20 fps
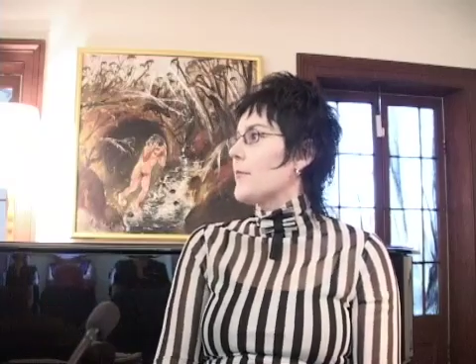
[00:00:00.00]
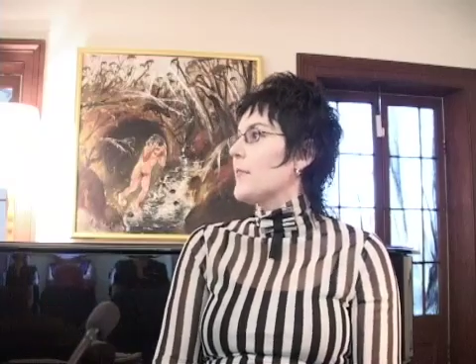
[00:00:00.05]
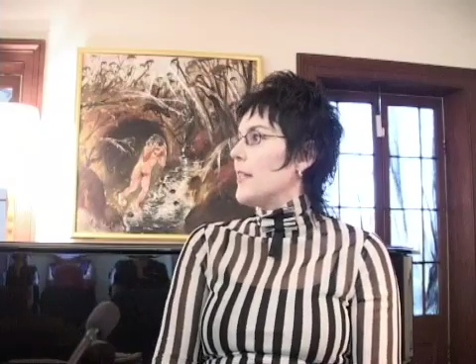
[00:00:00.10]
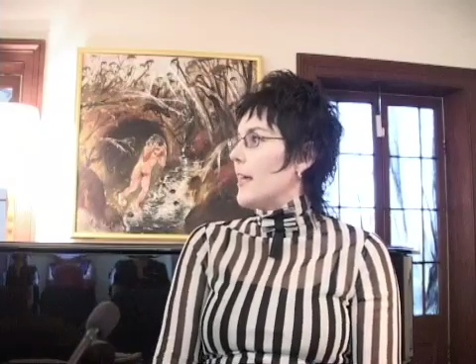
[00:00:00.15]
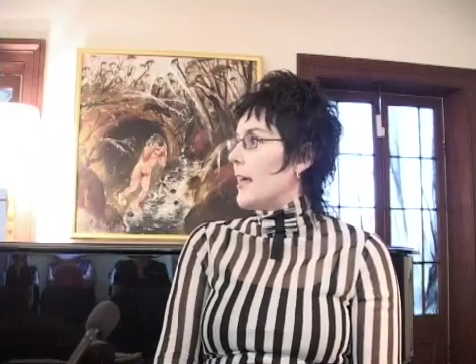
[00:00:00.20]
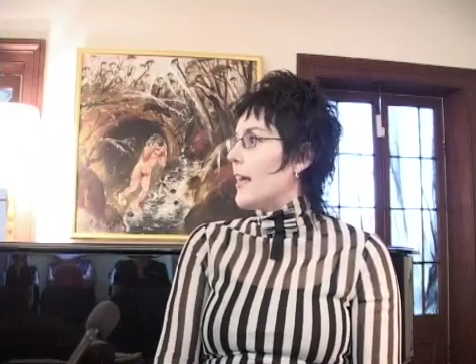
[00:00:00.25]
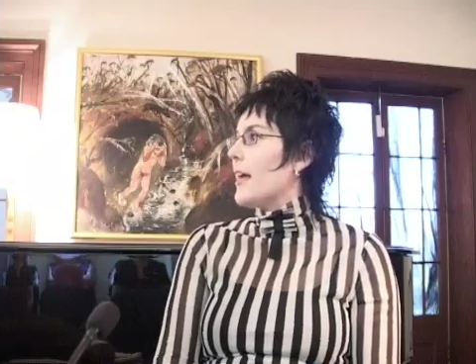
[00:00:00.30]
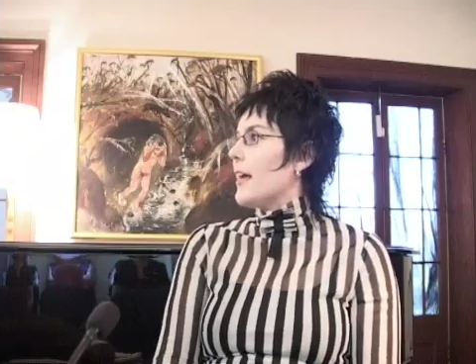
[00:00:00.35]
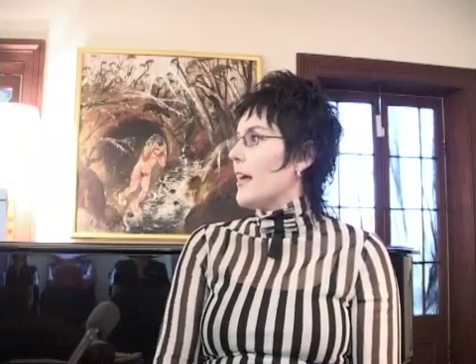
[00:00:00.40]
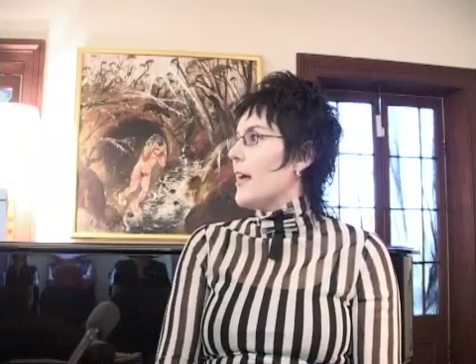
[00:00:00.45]

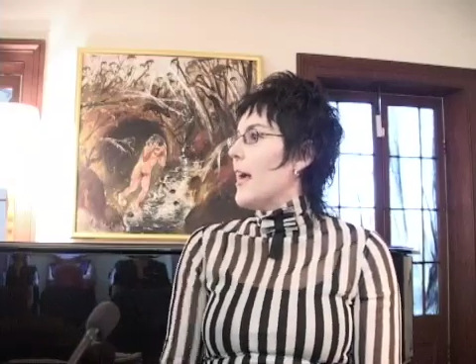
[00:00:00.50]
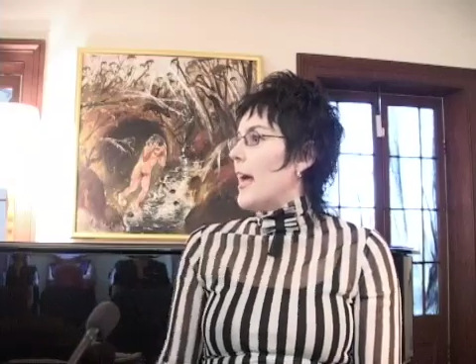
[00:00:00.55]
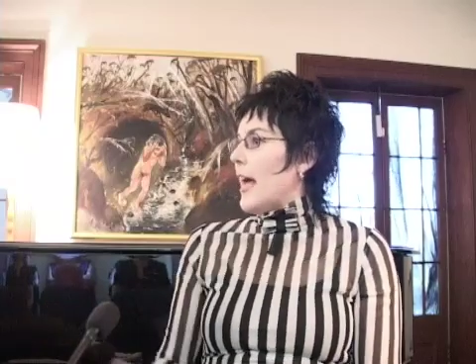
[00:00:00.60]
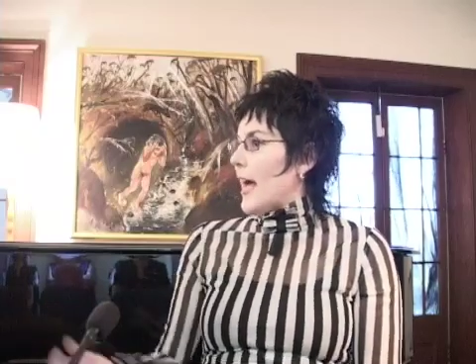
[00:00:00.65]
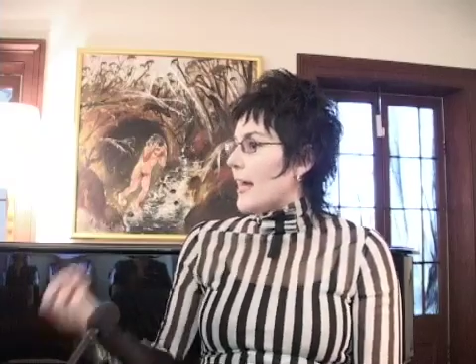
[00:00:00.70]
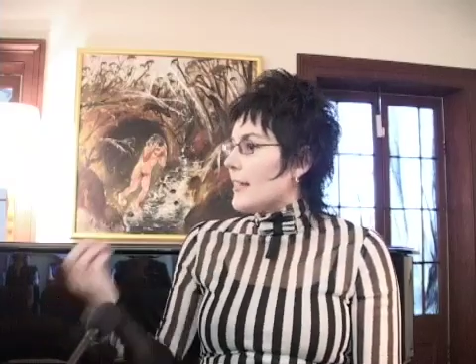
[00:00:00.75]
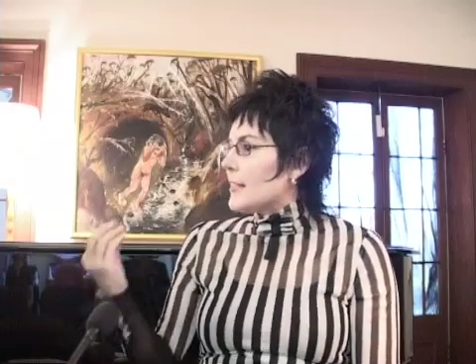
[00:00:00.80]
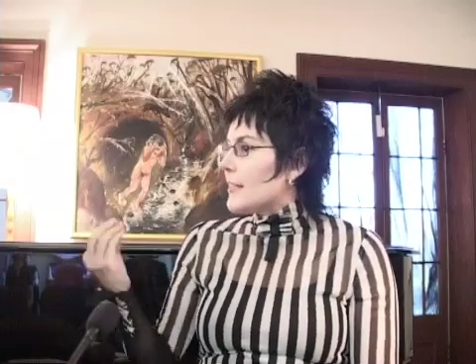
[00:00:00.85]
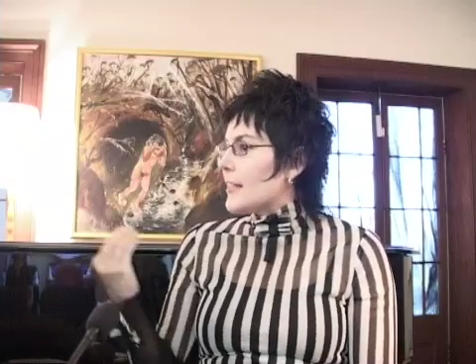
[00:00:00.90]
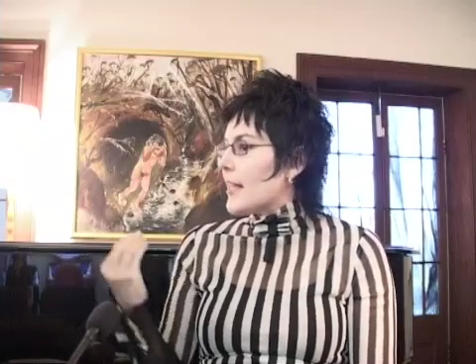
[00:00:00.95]
Yeah,
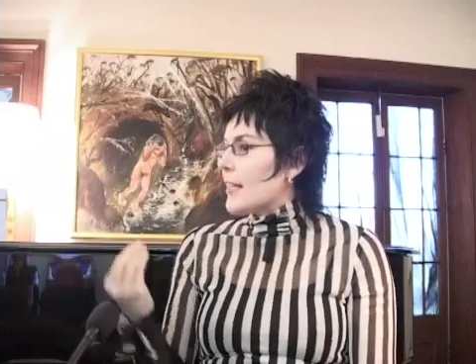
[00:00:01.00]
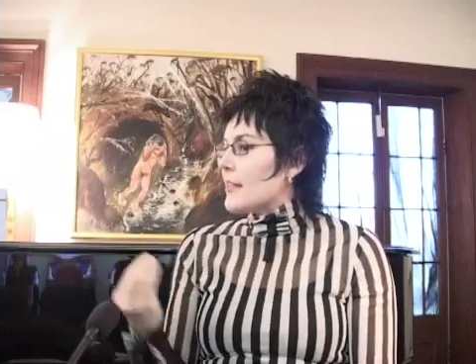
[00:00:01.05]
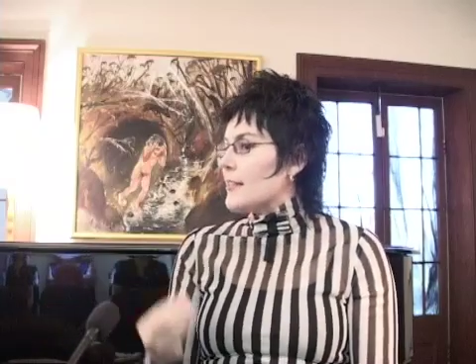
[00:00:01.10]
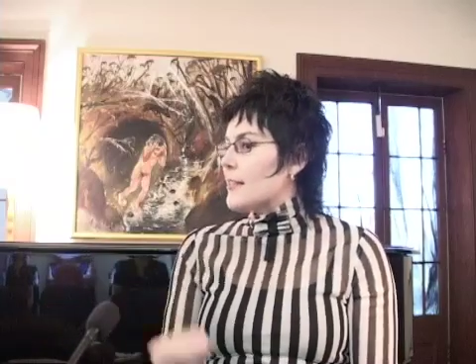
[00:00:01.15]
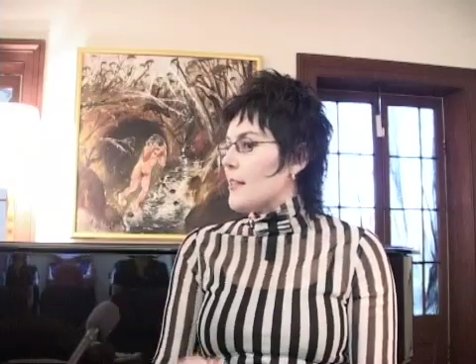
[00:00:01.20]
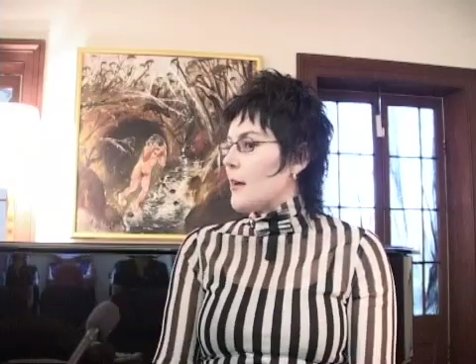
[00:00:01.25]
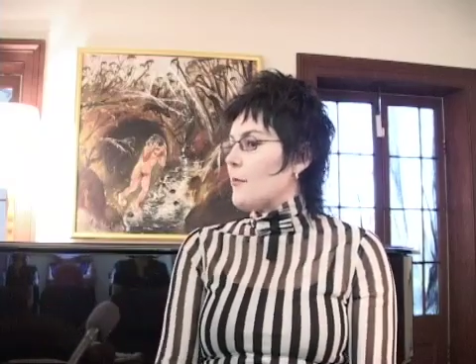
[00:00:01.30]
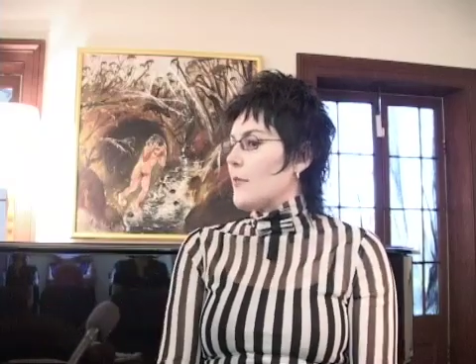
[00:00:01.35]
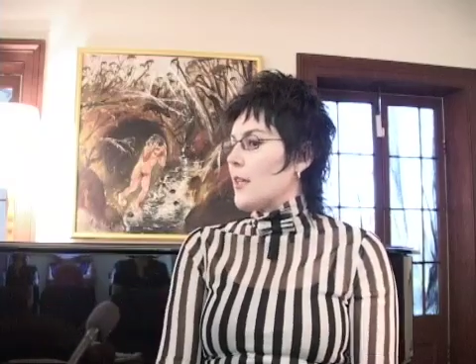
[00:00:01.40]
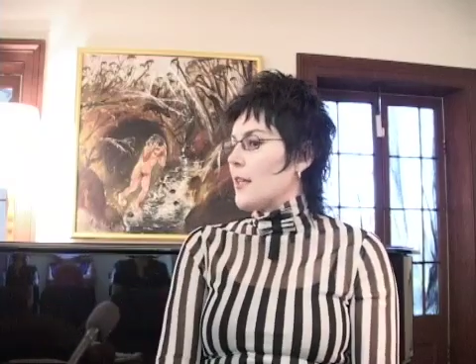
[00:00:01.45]
and get
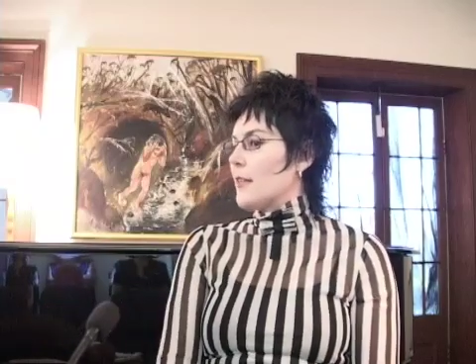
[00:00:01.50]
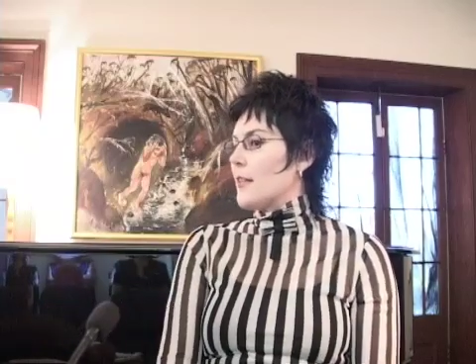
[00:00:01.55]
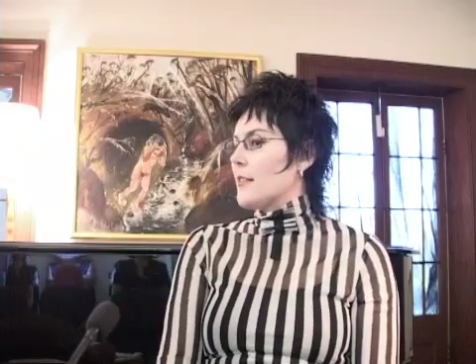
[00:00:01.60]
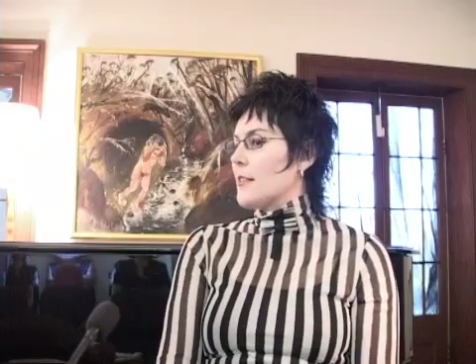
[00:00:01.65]
something